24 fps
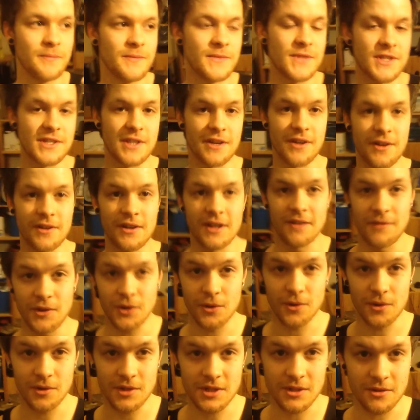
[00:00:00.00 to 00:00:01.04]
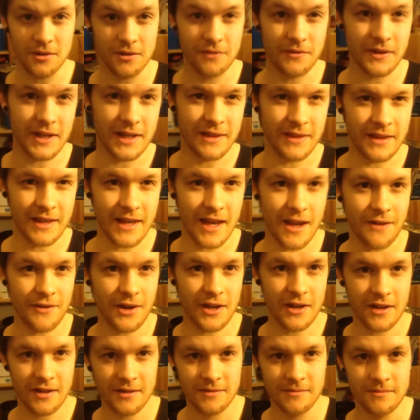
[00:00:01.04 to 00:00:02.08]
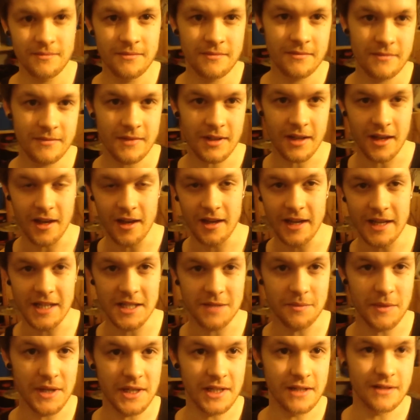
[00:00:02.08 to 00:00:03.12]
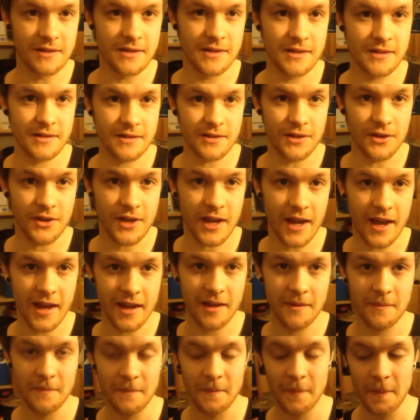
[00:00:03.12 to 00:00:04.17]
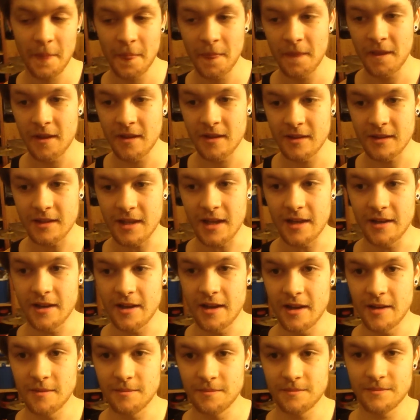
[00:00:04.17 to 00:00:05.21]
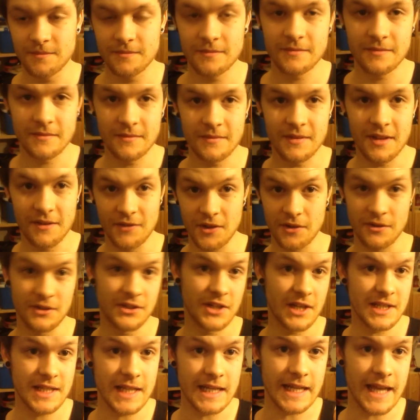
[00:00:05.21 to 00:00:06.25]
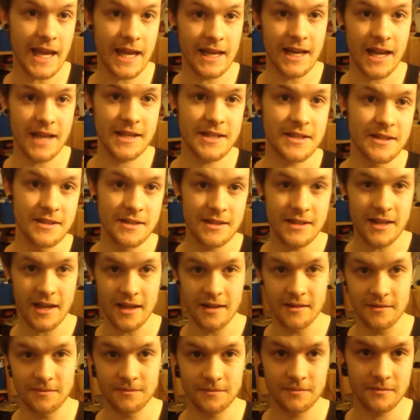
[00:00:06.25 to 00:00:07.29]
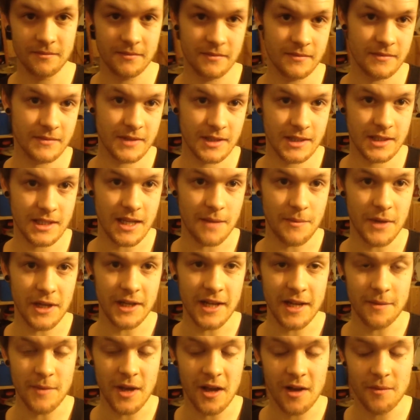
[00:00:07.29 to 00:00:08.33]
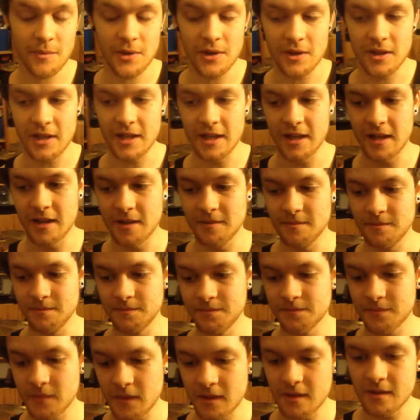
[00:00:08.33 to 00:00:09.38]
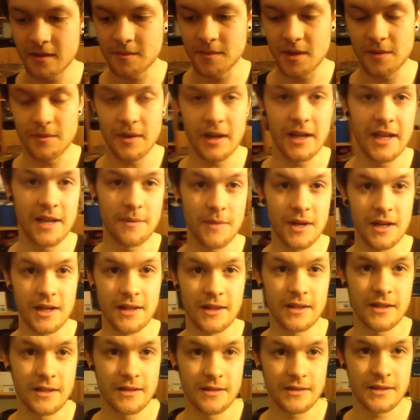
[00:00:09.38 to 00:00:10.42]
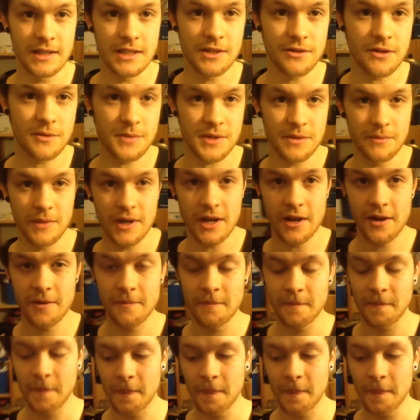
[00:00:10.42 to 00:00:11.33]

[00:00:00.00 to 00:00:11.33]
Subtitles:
So if you're sort of in the area, East Midlands, UK, then if you're interested in getting lessons, then send me an email. Put my email in the description below.